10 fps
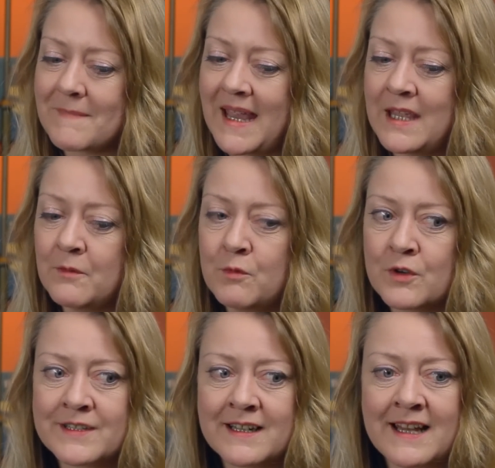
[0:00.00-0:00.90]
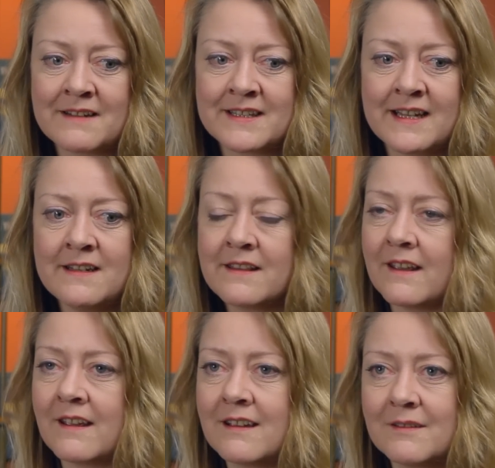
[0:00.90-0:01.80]
He wasn't allowed to say
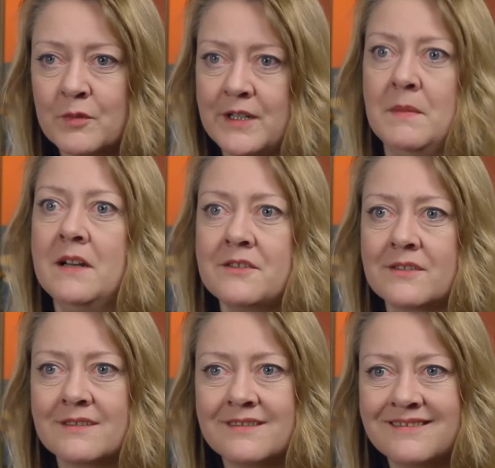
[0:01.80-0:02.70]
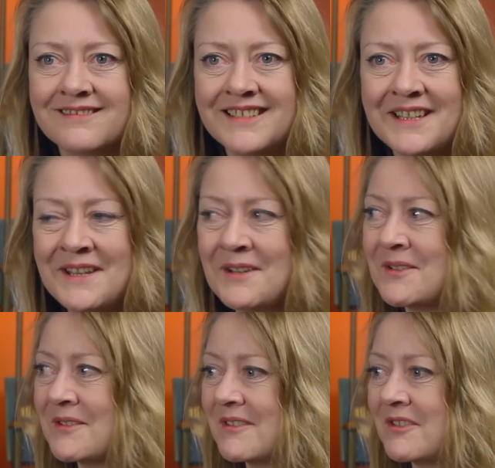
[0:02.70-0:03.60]
anything, pretty much. He
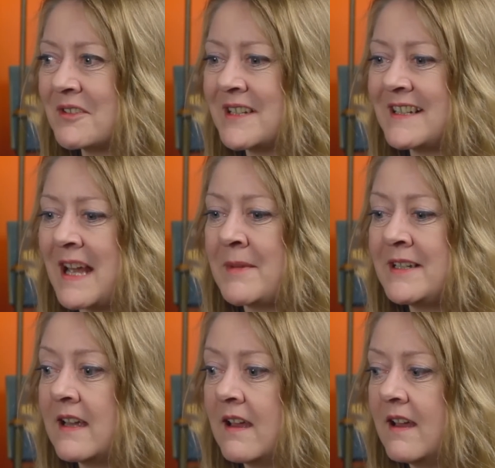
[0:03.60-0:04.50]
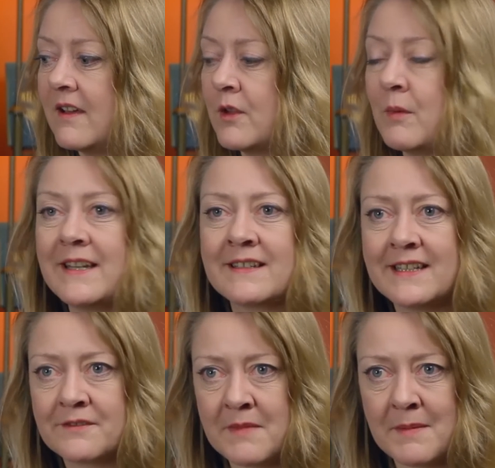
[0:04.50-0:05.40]
couldn't cross-examine the
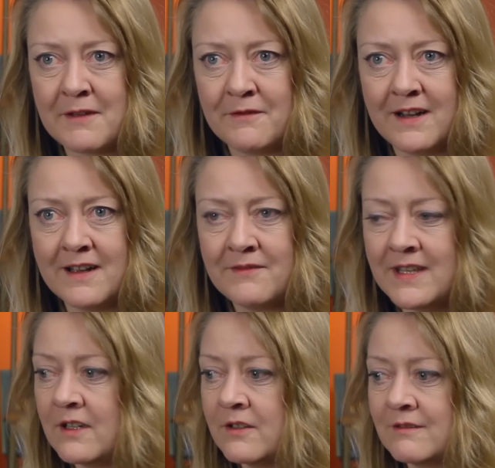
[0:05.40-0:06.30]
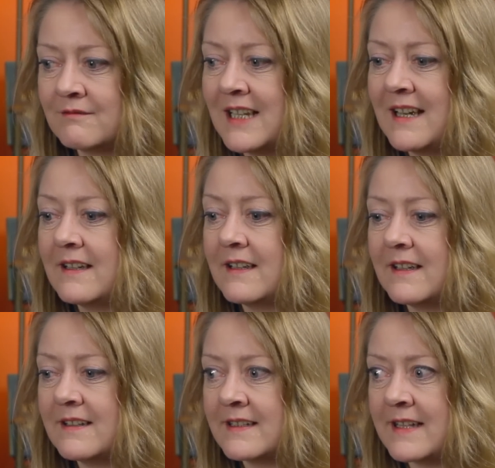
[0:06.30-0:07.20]
witnesses from MI5. He couldn't
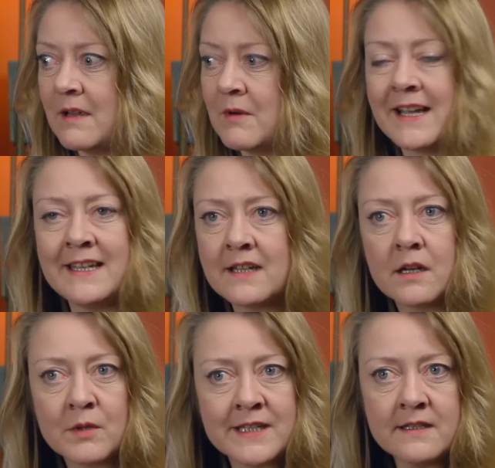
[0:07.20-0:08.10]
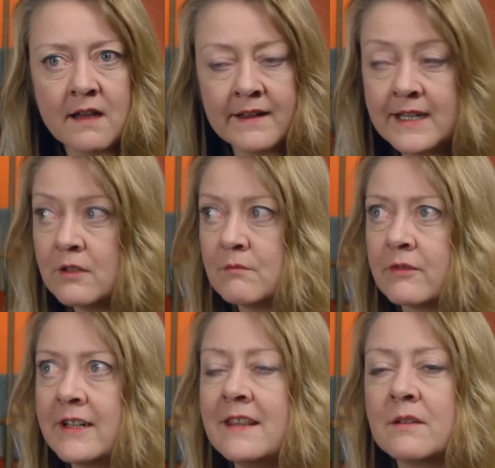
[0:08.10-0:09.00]
say why he'd done what he'd done. He couldn't
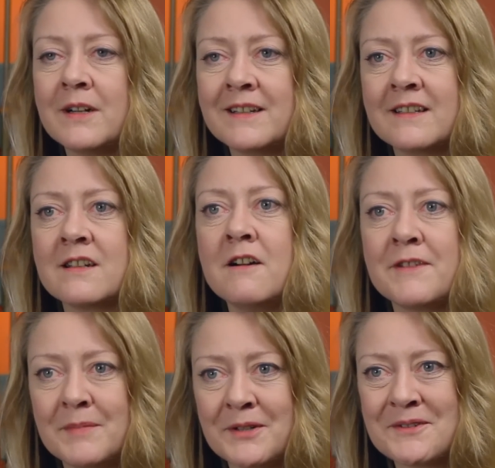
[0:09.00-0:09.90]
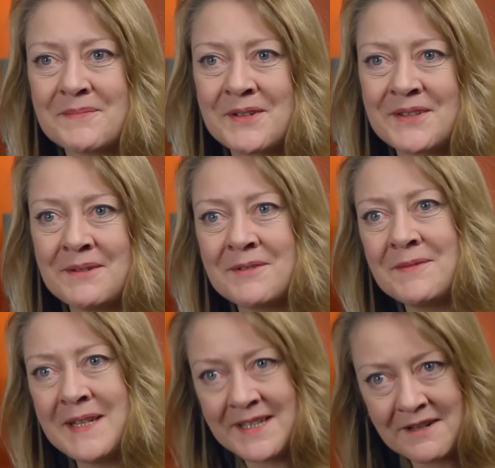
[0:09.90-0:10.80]
breathe the word Gaddafi plot because he would
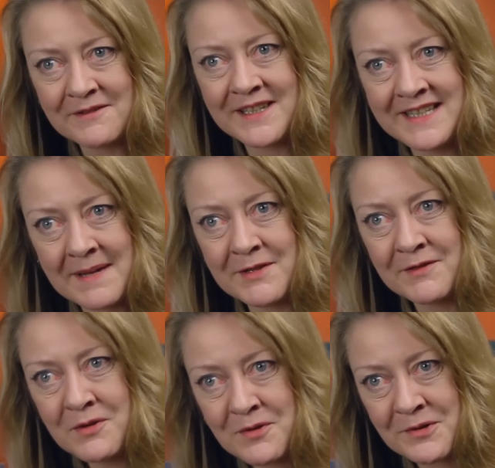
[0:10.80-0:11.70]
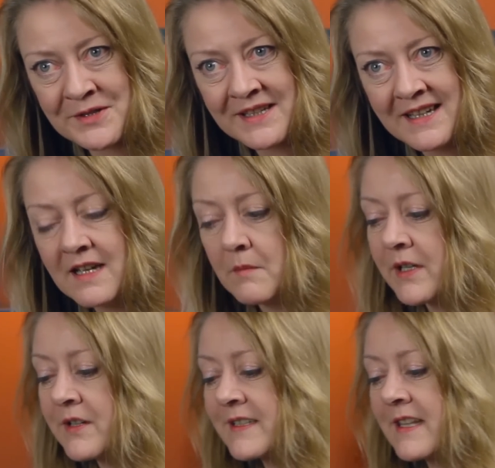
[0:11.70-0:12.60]
have been done for contempt of court,
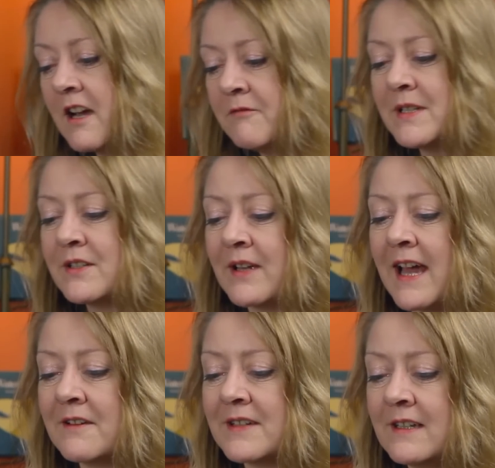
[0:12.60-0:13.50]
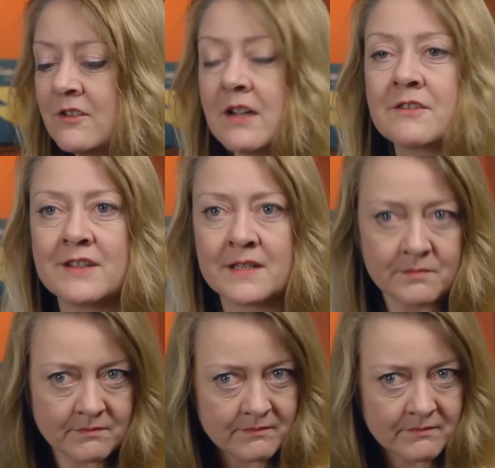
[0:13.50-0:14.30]
because the government took out injunctions,